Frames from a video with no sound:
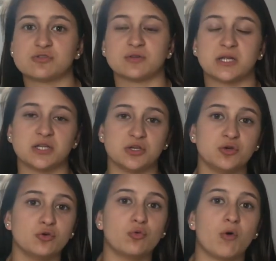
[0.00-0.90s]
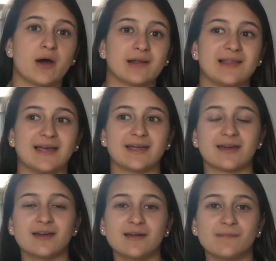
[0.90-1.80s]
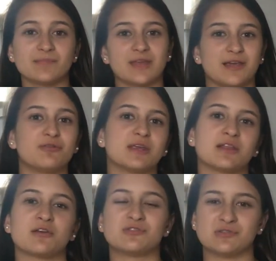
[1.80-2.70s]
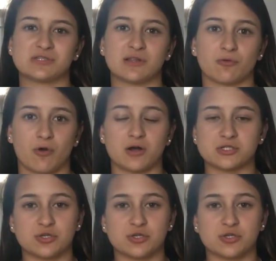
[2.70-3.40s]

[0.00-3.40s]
So then you want to like like you think that you're doing something wrong.